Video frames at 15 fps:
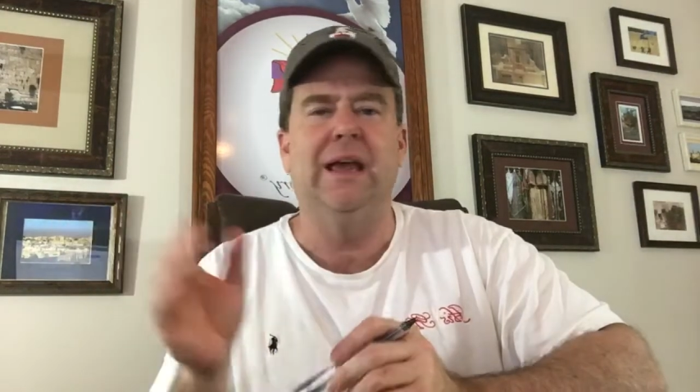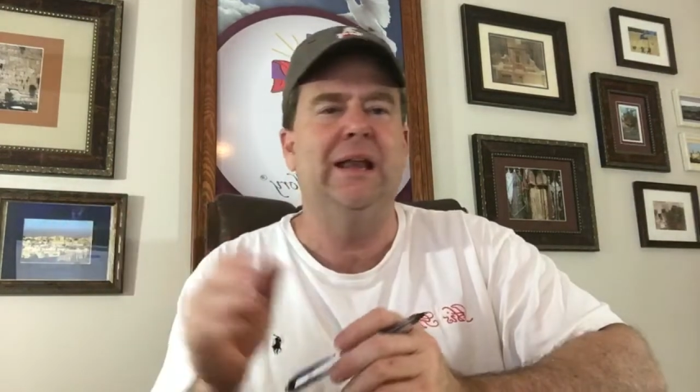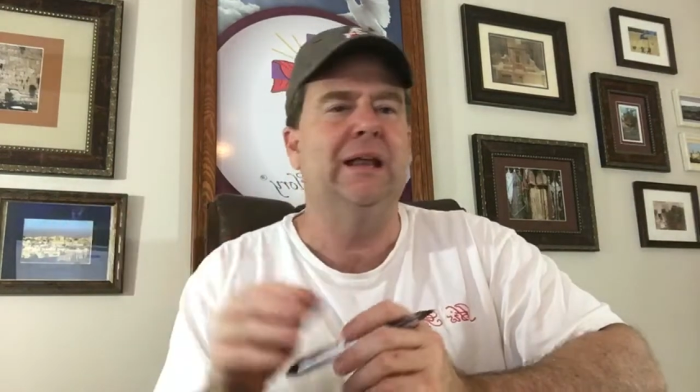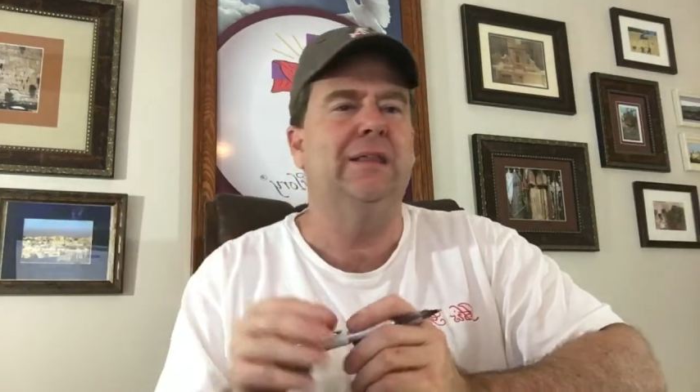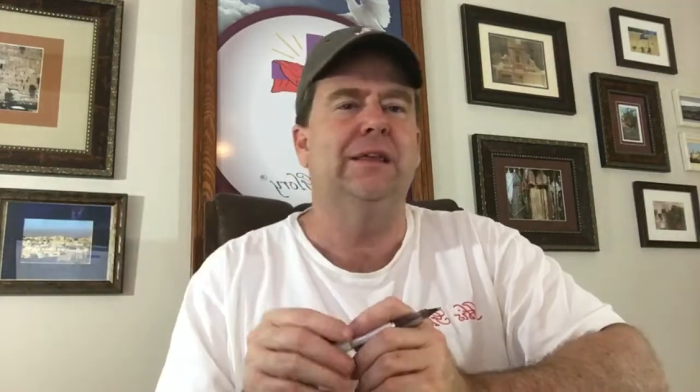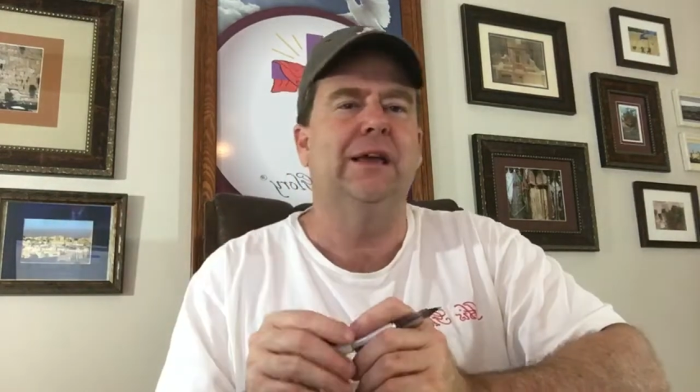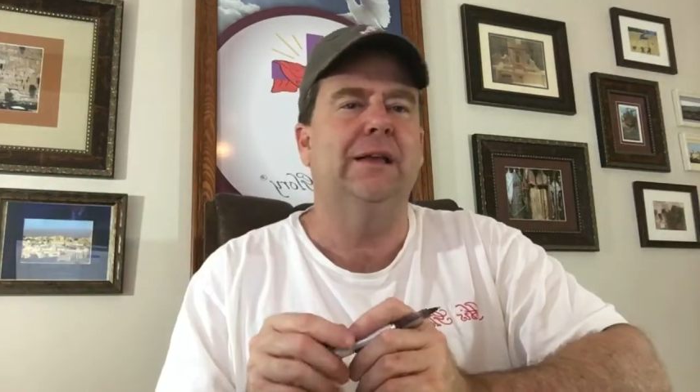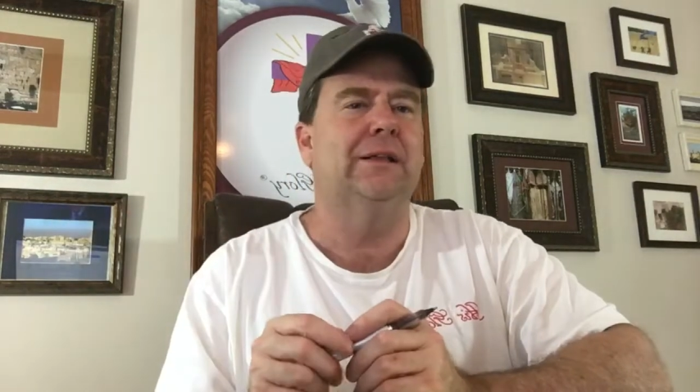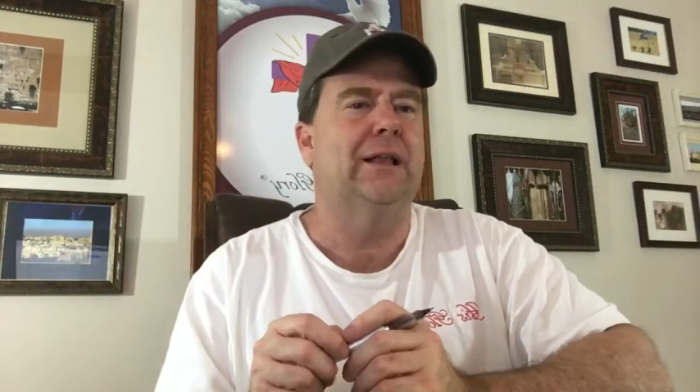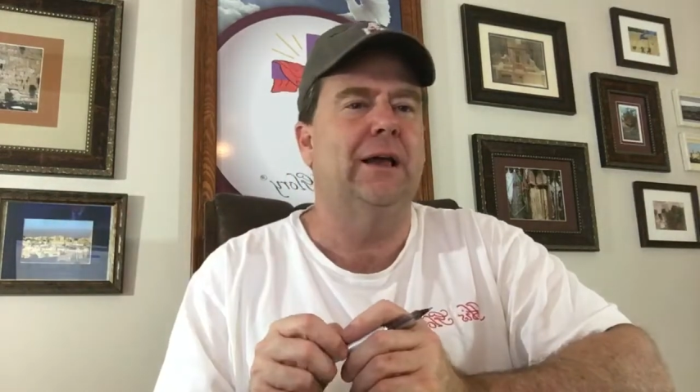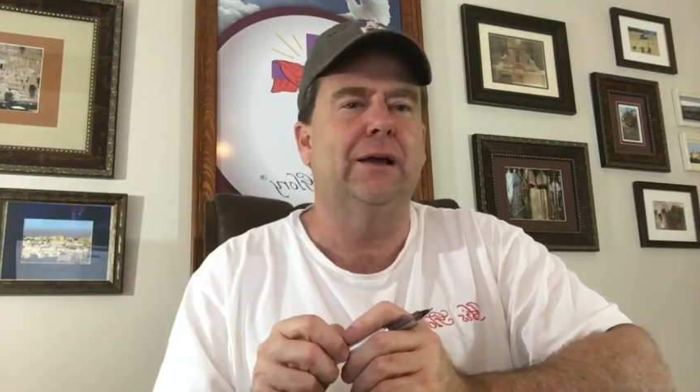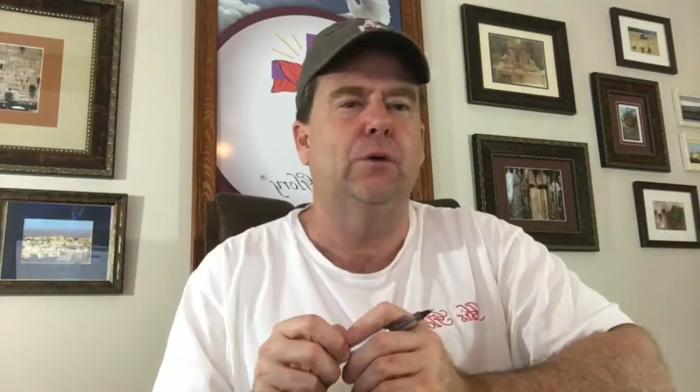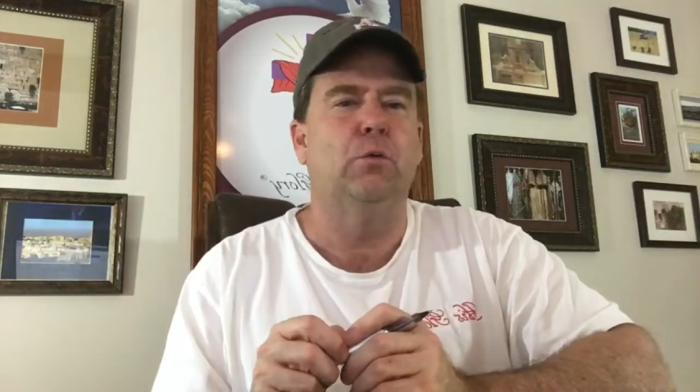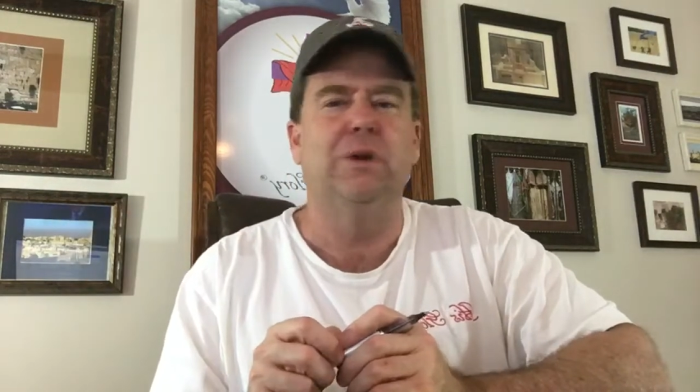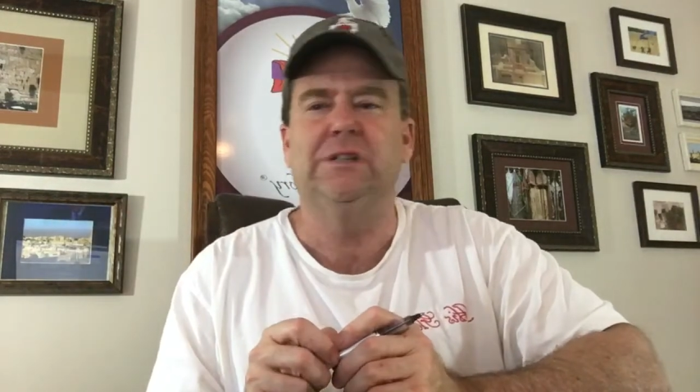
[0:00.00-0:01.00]
anything
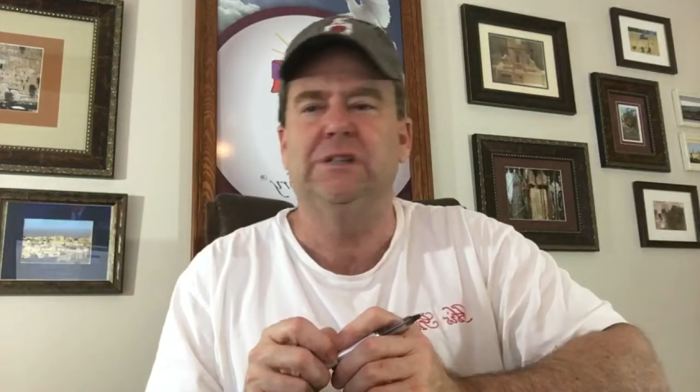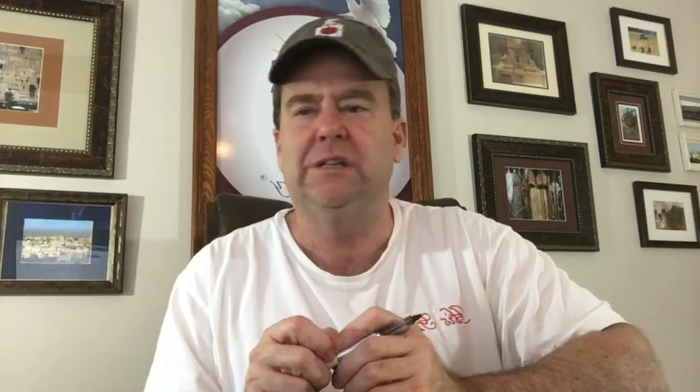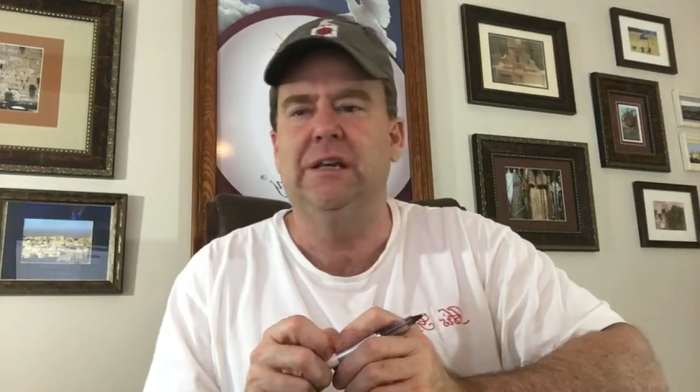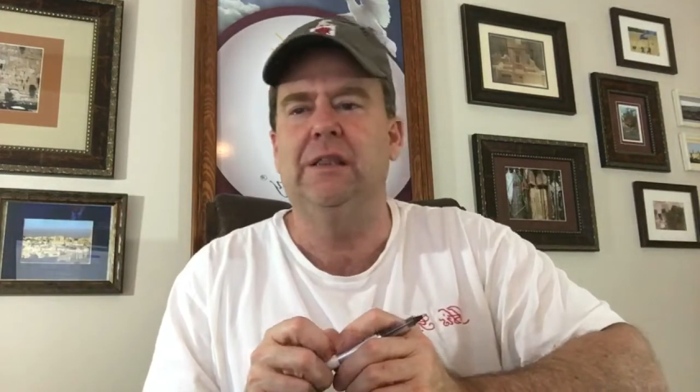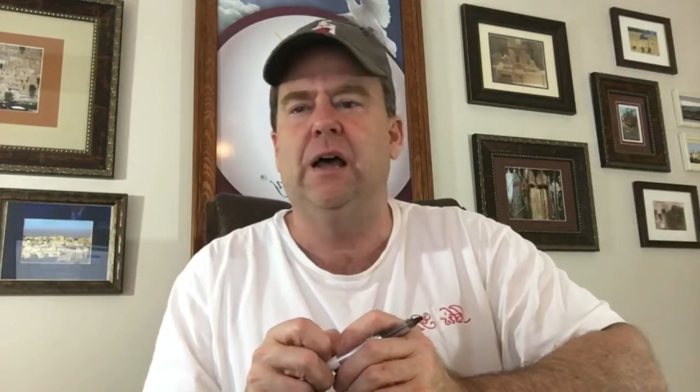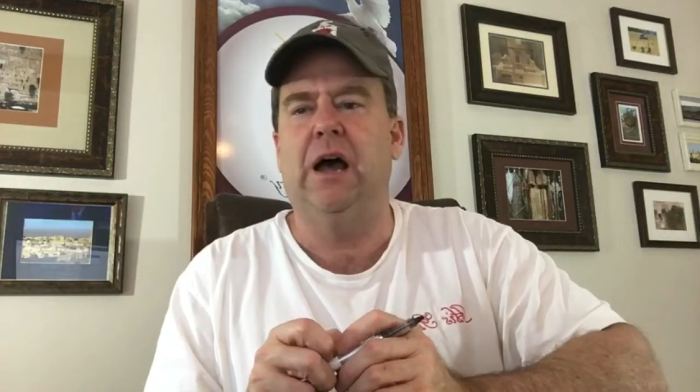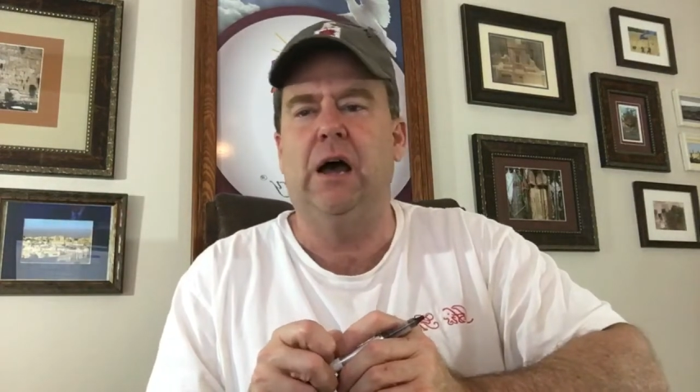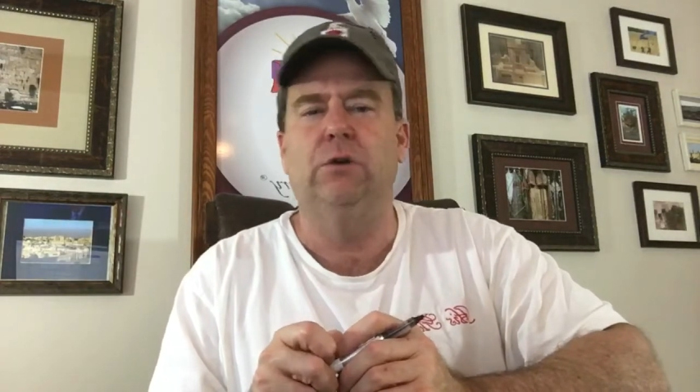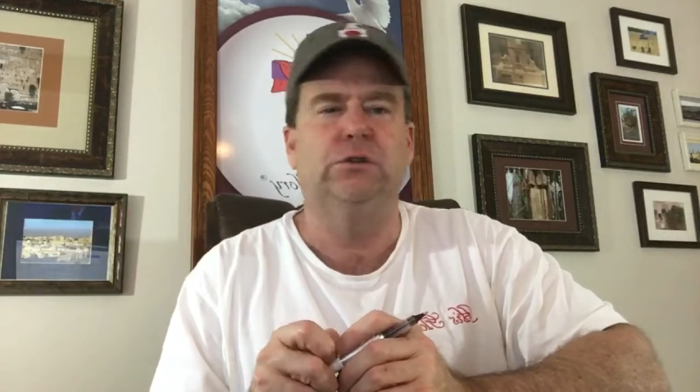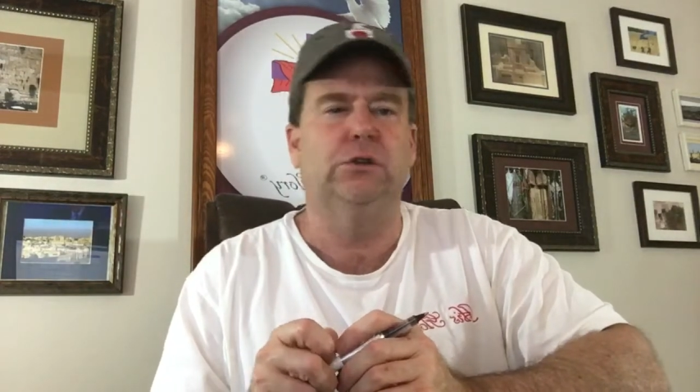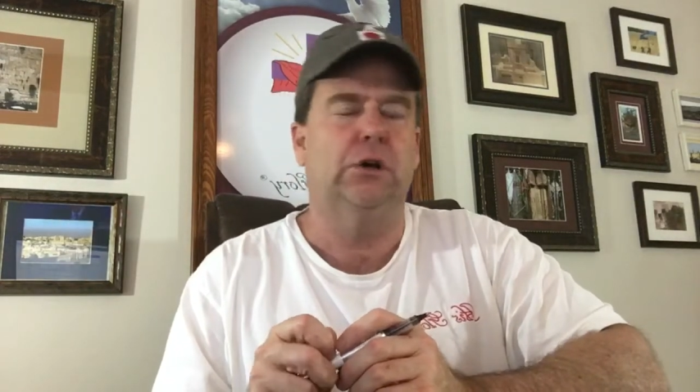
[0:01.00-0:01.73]
like we see the House